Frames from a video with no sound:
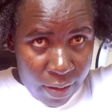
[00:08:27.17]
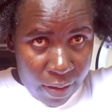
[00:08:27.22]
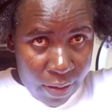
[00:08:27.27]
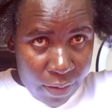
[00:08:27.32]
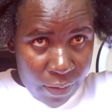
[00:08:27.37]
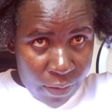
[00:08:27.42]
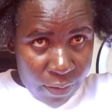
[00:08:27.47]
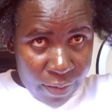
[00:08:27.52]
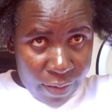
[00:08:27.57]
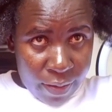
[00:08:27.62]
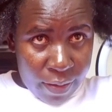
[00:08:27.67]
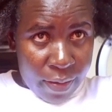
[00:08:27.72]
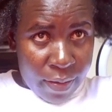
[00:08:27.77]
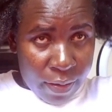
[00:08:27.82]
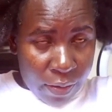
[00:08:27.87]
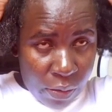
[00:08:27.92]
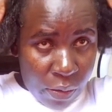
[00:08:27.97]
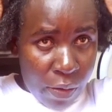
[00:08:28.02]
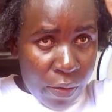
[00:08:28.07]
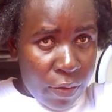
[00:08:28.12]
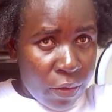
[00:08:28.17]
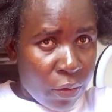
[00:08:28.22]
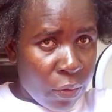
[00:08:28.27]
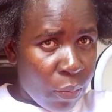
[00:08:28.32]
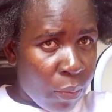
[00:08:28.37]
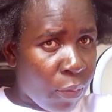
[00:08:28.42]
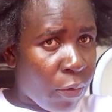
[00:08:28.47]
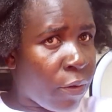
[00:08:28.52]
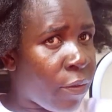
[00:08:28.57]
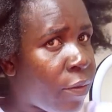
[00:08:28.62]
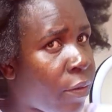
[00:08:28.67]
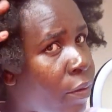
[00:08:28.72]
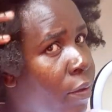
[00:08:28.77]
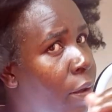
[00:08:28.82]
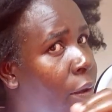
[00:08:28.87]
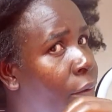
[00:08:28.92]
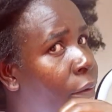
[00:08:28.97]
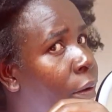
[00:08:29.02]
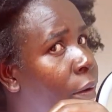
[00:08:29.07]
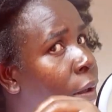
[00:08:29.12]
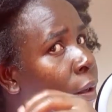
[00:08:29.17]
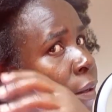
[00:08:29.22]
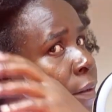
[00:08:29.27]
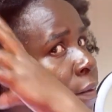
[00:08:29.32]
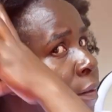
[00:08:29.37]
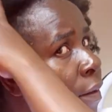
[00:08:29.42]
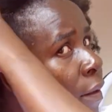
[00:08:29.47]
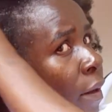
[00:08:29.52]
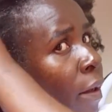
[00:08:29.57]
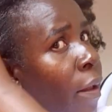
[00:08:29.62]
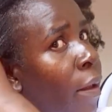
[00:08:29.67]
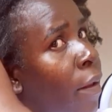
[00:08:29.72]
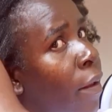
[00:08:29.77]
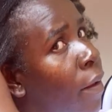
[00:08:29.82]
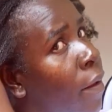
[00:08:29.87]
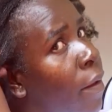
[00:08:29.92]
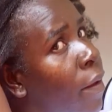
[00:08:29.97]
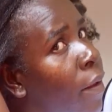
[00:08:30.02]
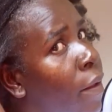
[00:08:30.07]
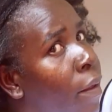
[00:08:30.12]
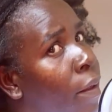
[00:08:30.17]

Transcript: because it's going to moisturize. And